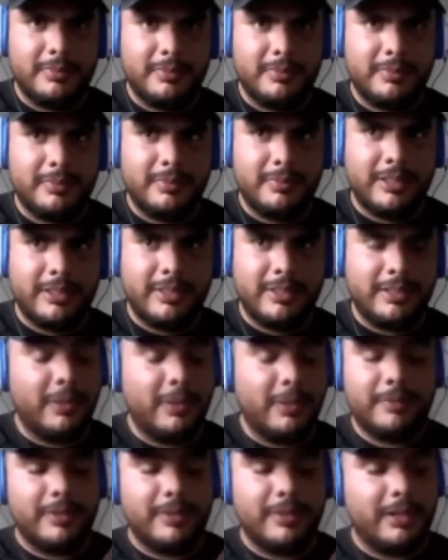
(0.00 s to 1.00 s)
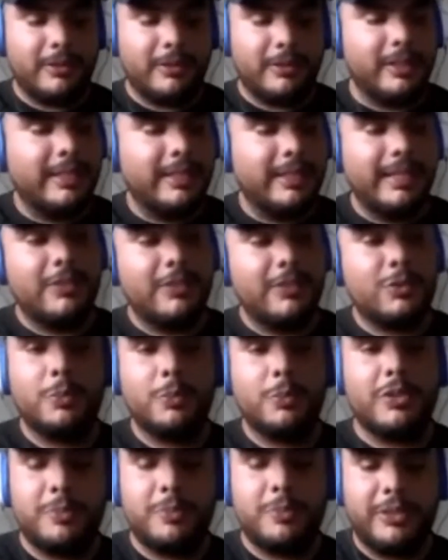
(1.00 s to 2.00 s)
I think. Well, I don't know. It's too
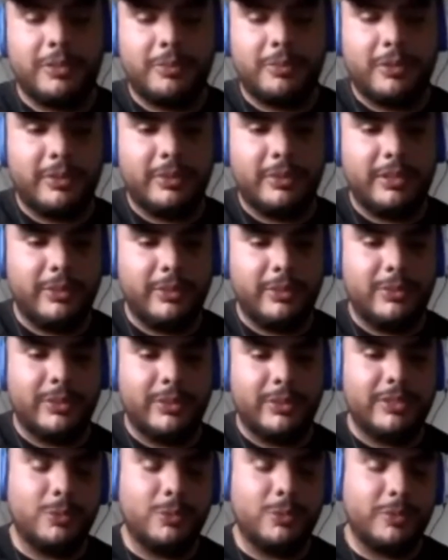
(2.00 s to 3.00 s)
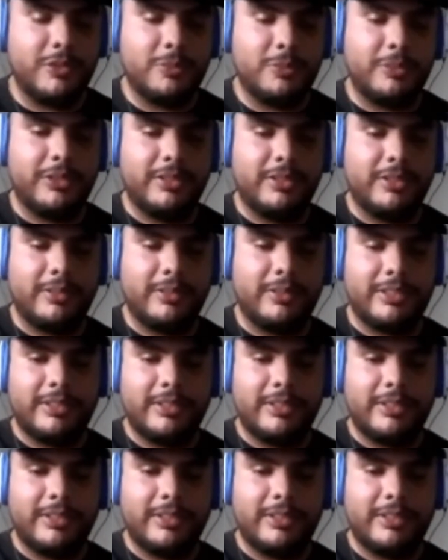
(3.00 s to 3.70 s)
much beer, bro. We drink too much beer down here,